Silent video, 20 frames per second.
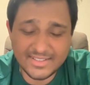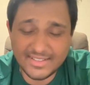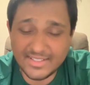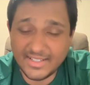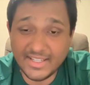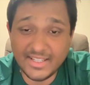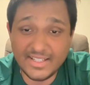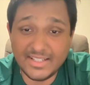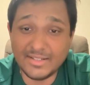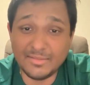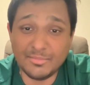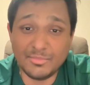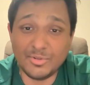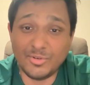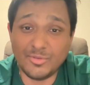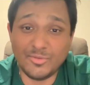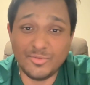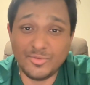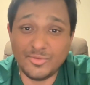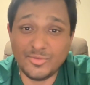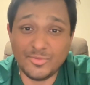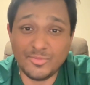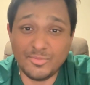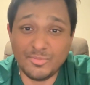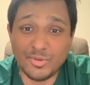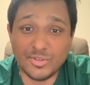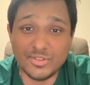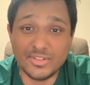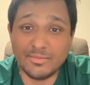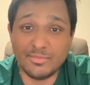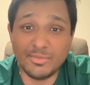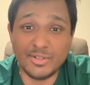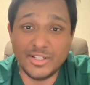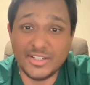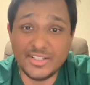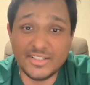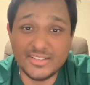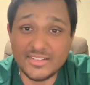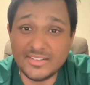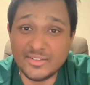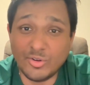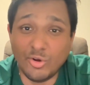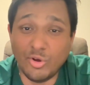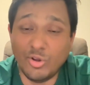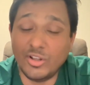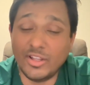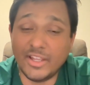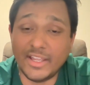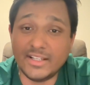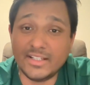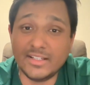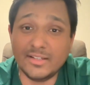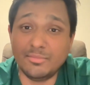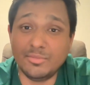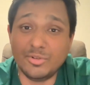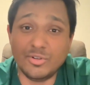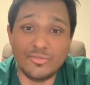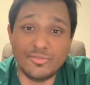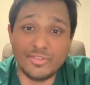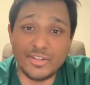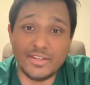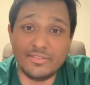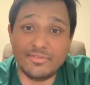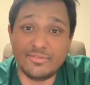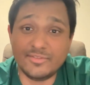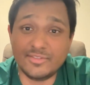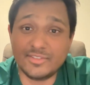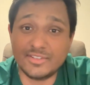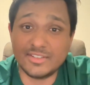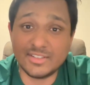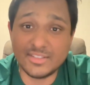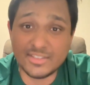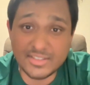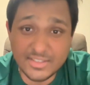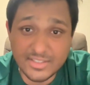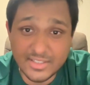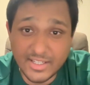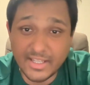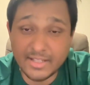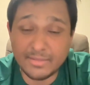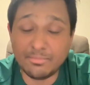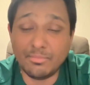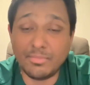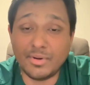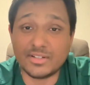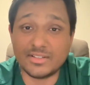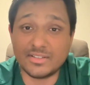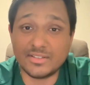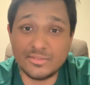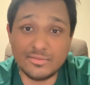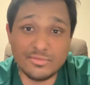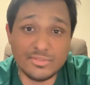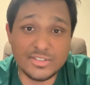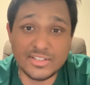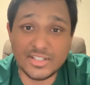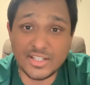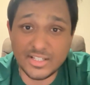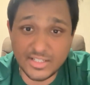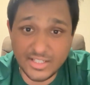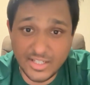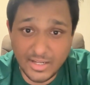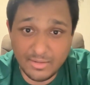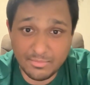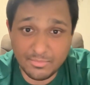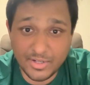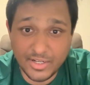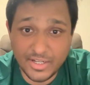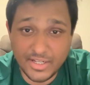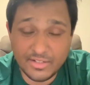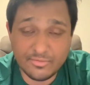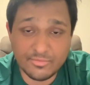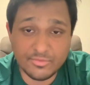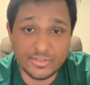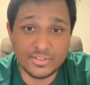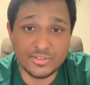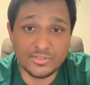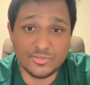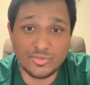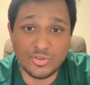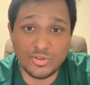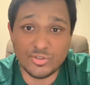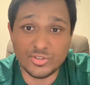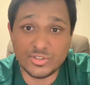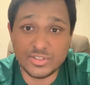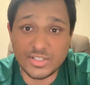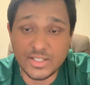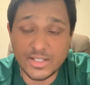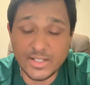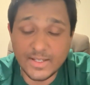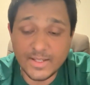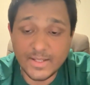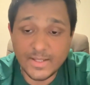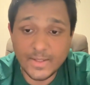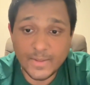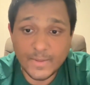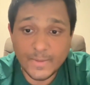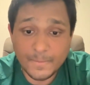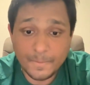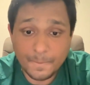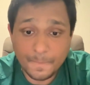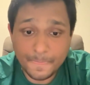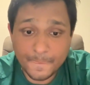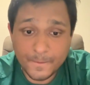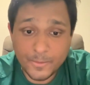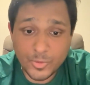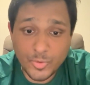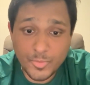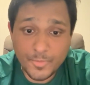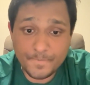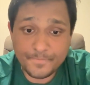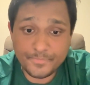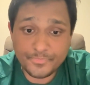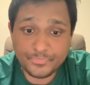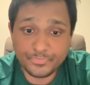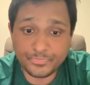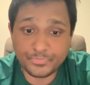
The n number of possibilities, or n number of ifs and buts which can come, right, with astrology. So